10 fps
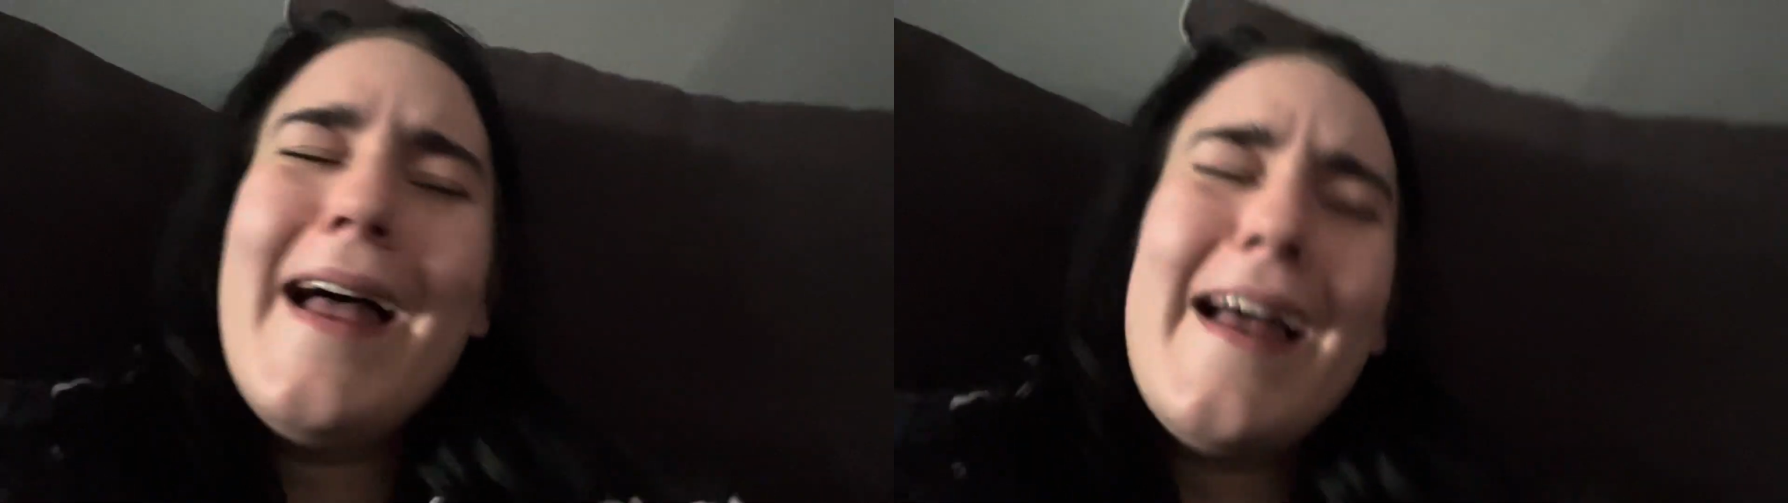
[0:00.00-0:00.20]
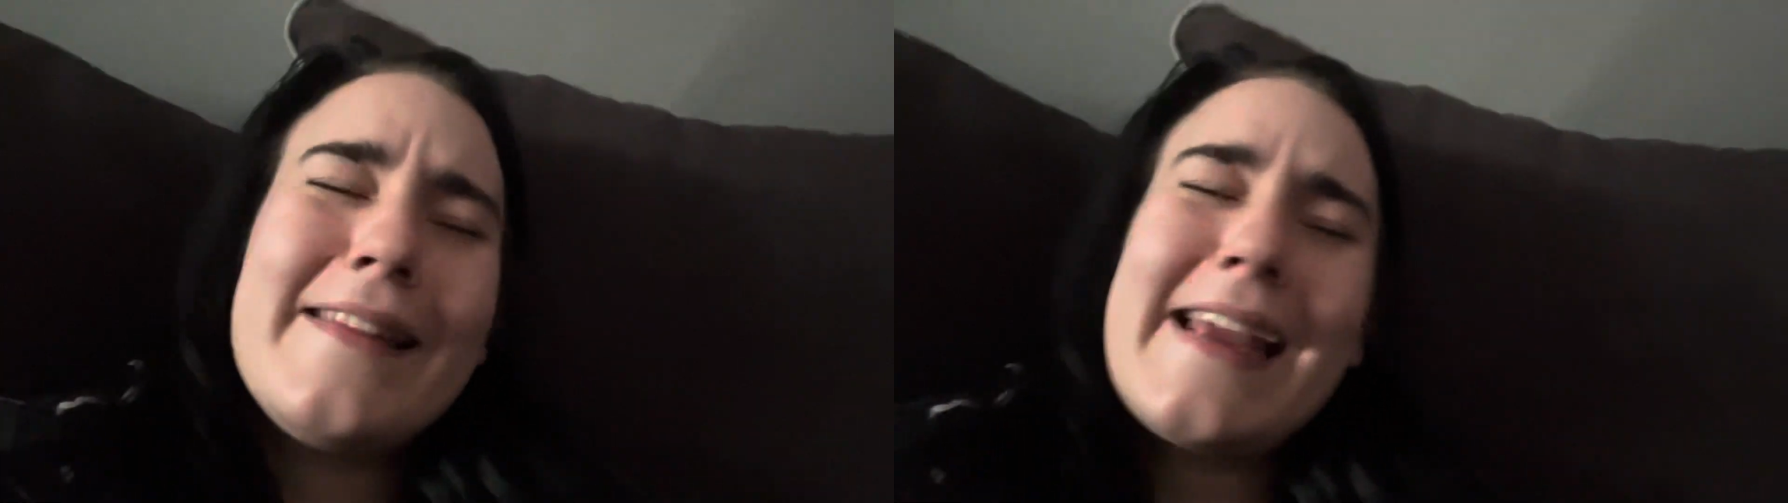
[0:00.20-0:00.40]

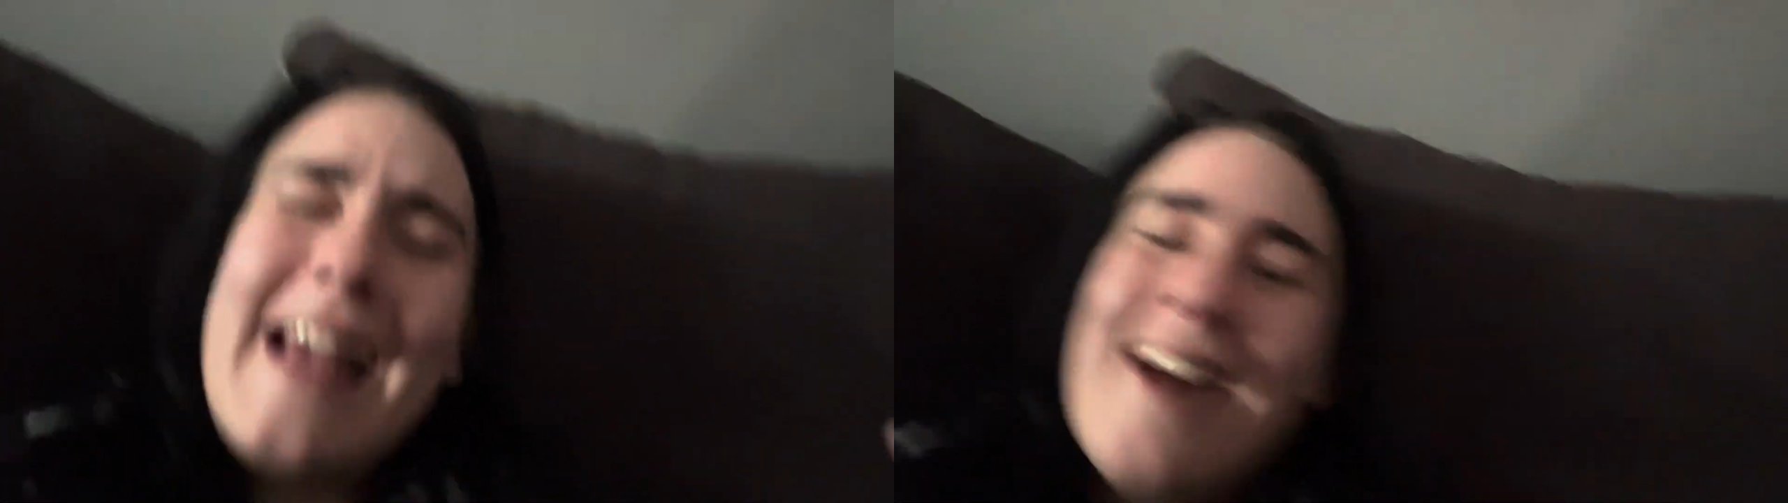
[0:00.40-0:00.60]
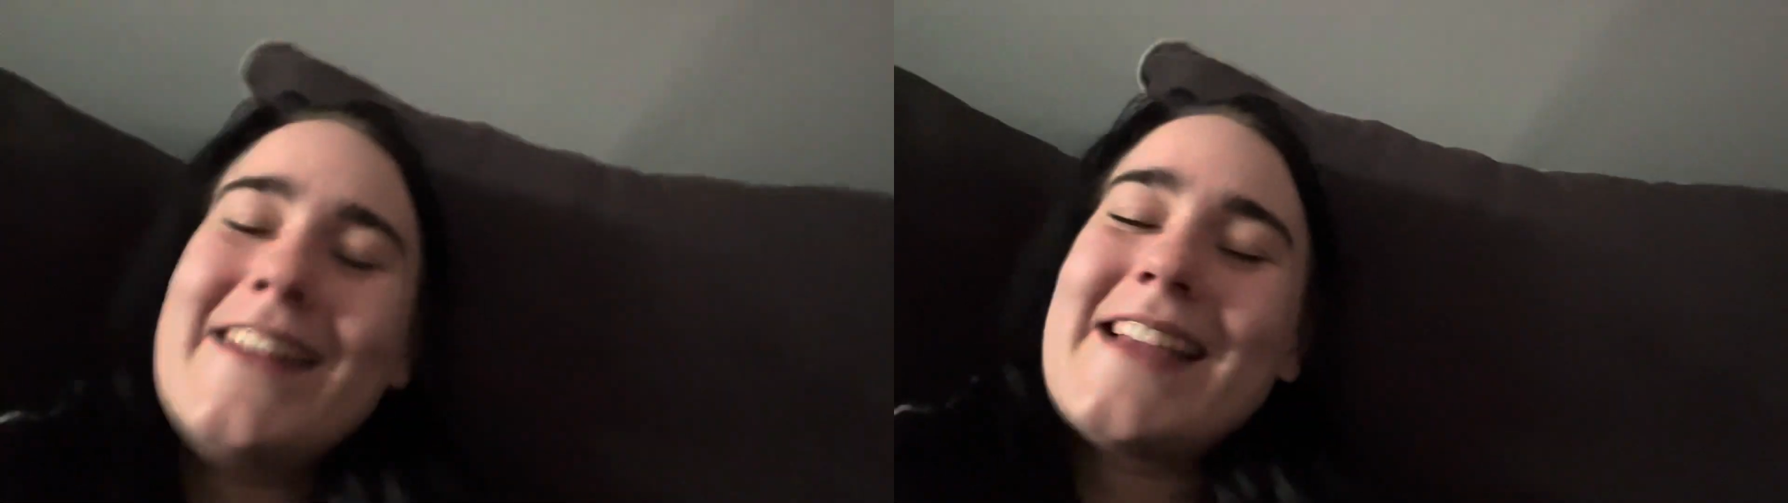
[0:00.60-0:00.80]
Like,
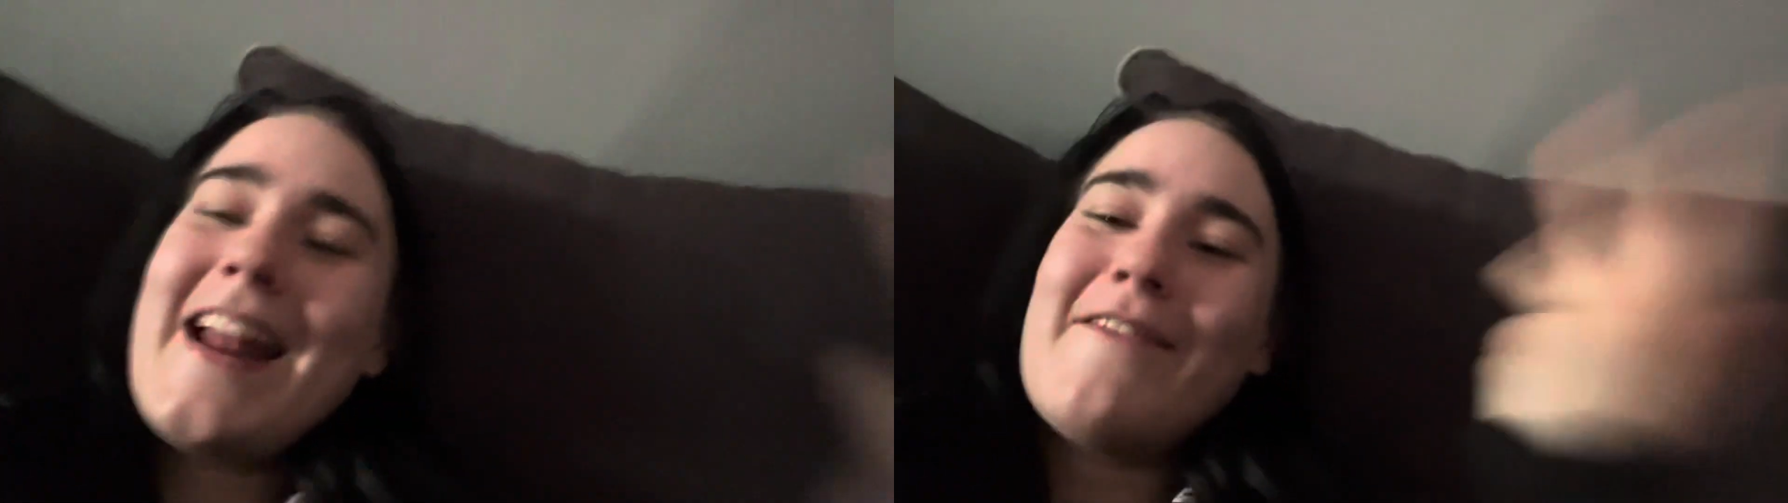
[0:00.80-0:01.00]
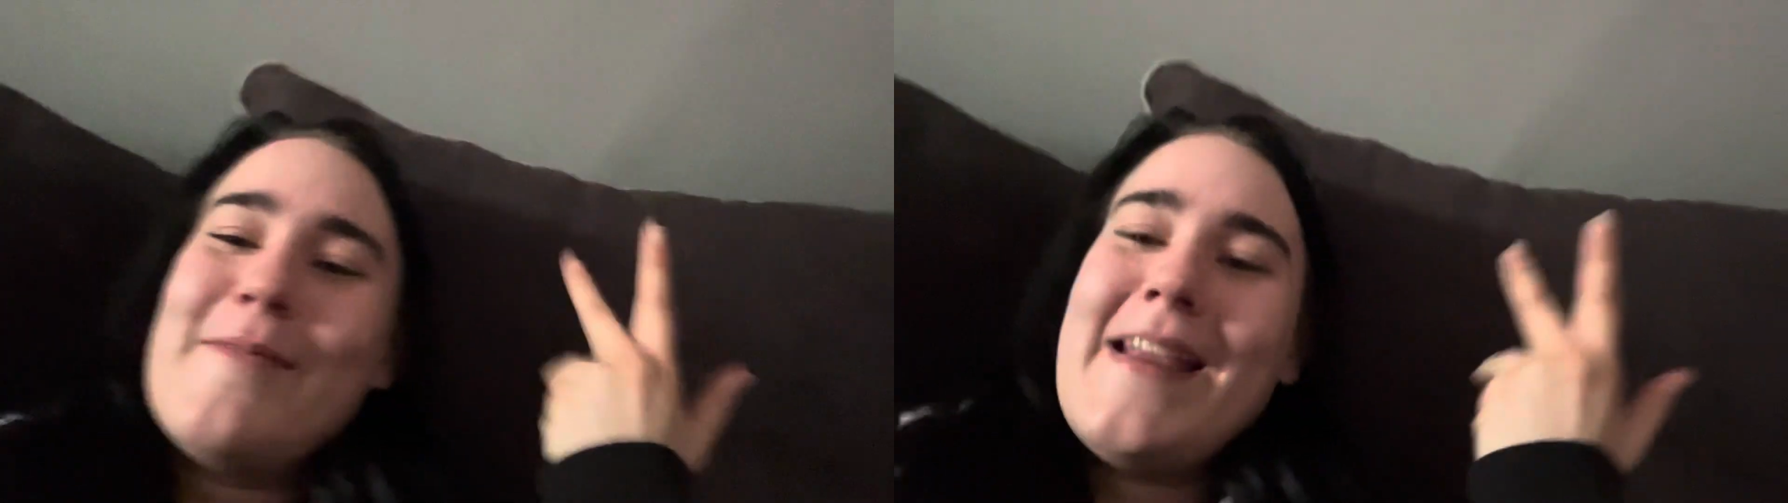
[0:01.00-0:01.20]
how does that
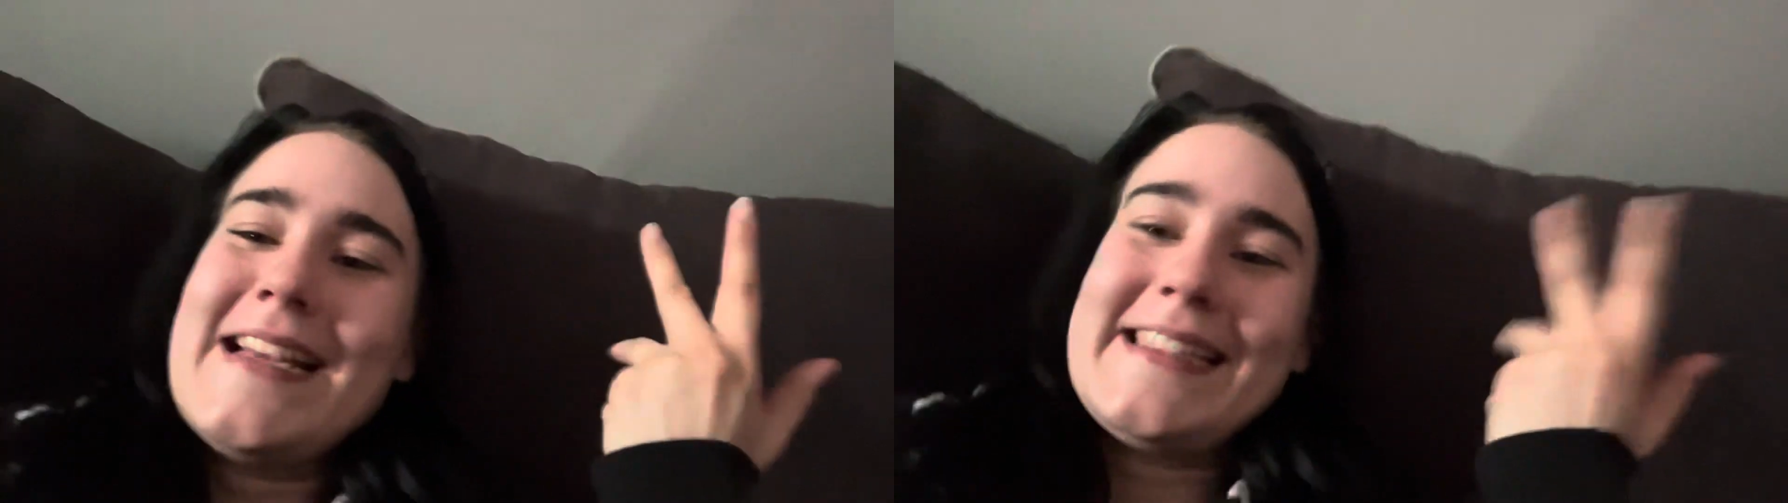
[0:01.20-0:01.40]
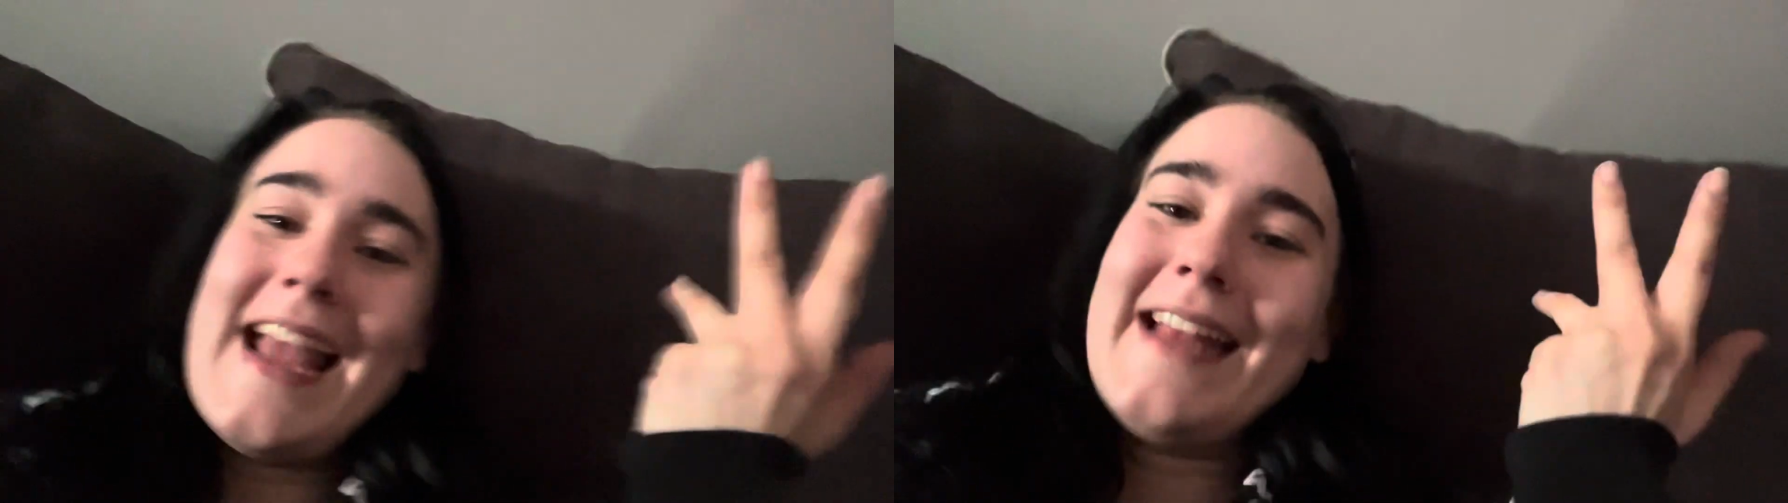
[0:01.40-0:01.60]
even make
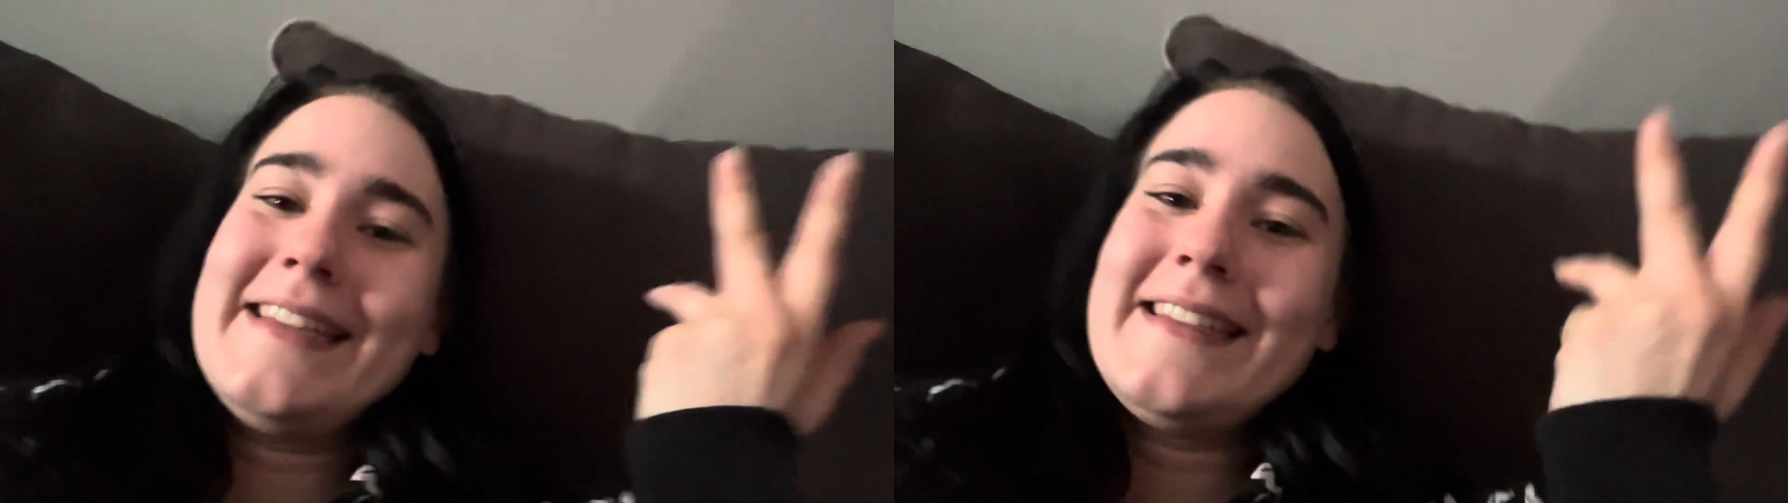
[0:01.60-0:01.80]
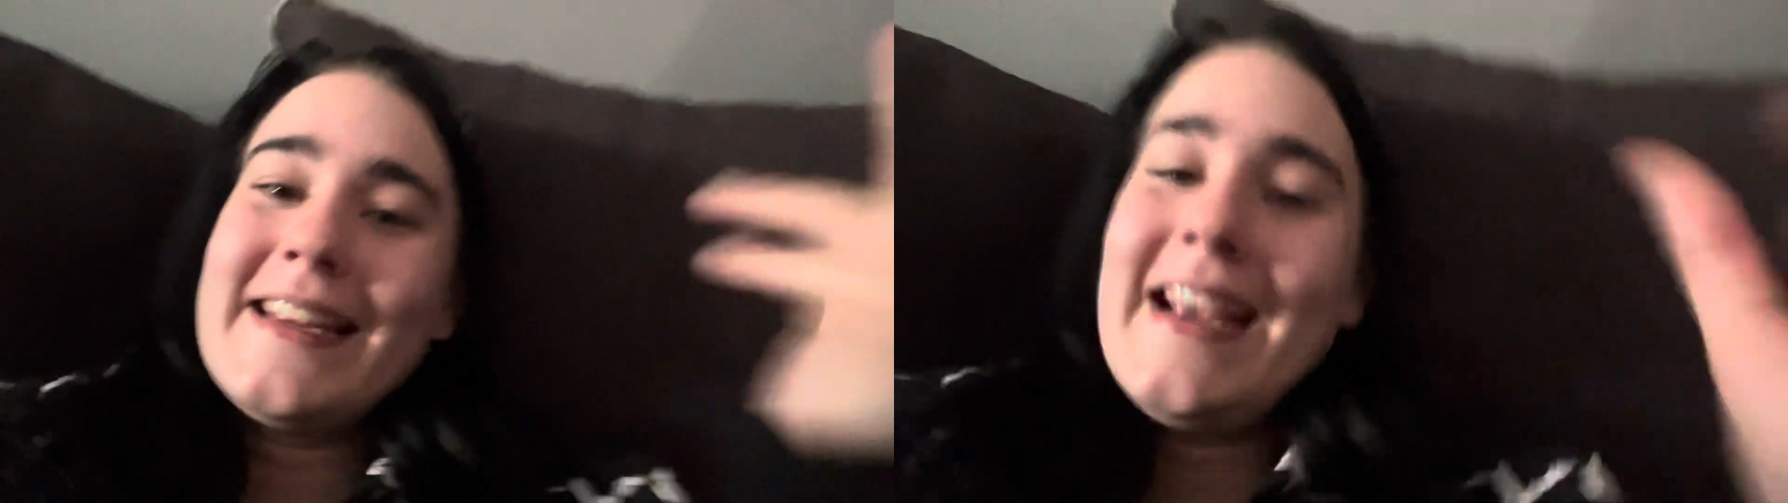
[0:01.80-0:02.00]
sense?